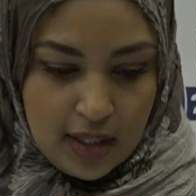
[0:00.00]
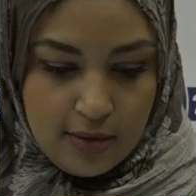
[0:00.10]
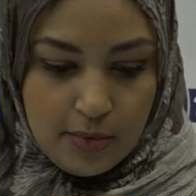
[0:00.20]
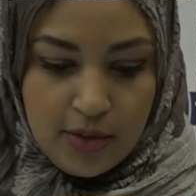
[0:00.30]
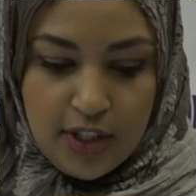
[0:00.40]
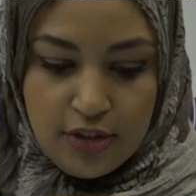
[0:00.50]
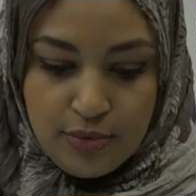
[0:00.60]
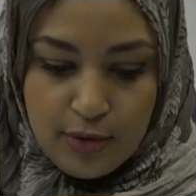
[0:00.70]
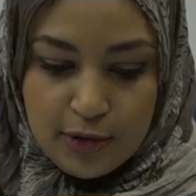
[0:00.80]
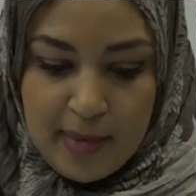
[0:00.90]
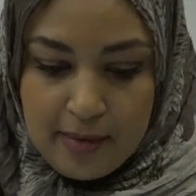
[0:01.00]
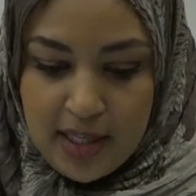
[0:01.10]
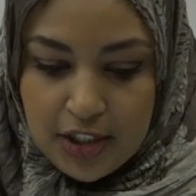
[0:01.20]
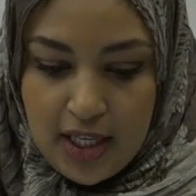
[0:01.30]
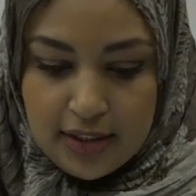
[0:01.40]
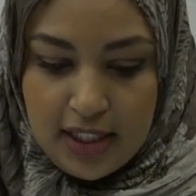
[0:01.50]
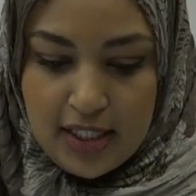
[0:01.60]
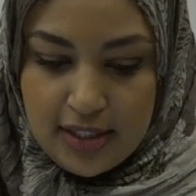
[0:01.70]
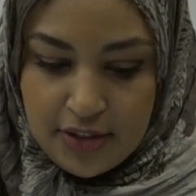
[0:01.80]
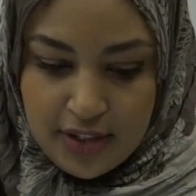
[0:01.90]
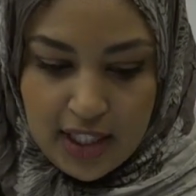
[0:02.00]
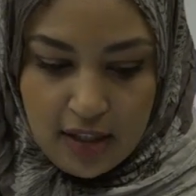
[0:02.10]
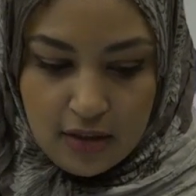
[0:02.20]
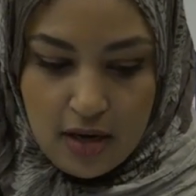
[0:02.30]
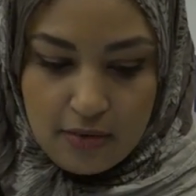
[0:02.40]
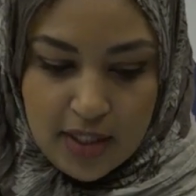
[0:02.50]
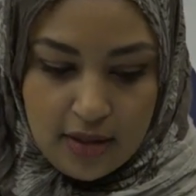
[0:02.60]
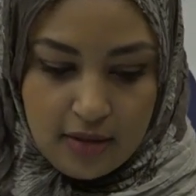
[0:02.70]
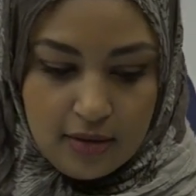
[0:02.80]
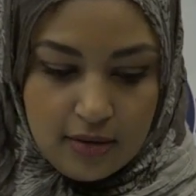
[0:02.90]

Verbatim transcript: Will these rules make my child easier to get along with?